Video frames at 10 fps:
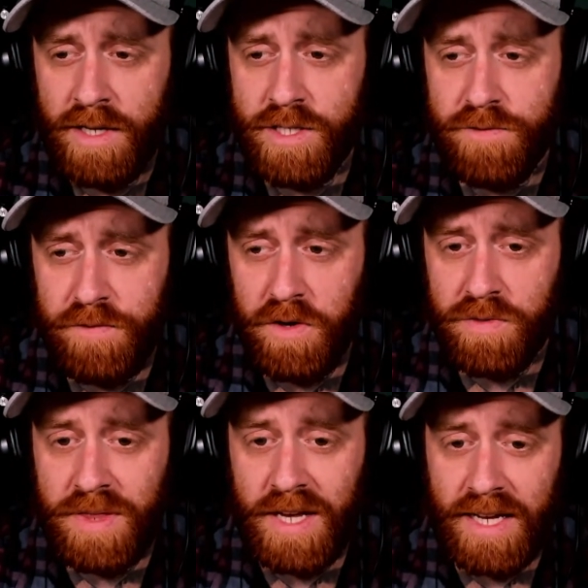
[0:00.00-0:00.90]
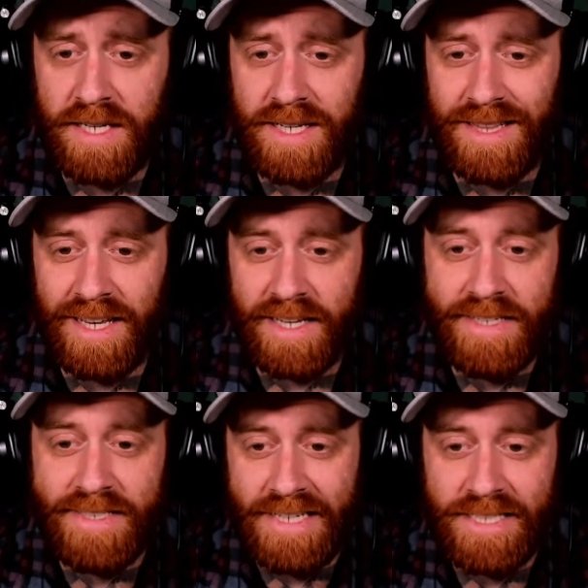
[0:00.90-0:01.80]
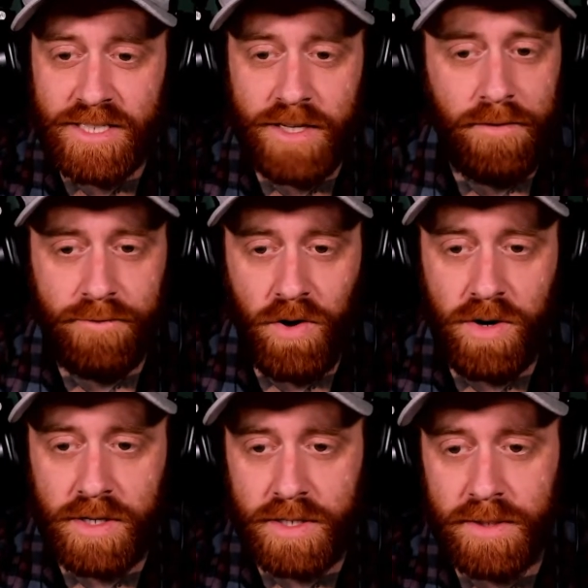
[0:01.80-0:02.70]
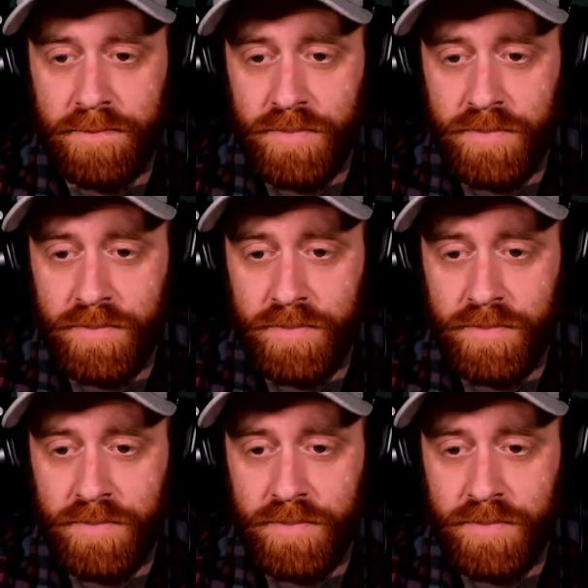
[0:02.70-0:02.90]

This fear thickened like a dense fog,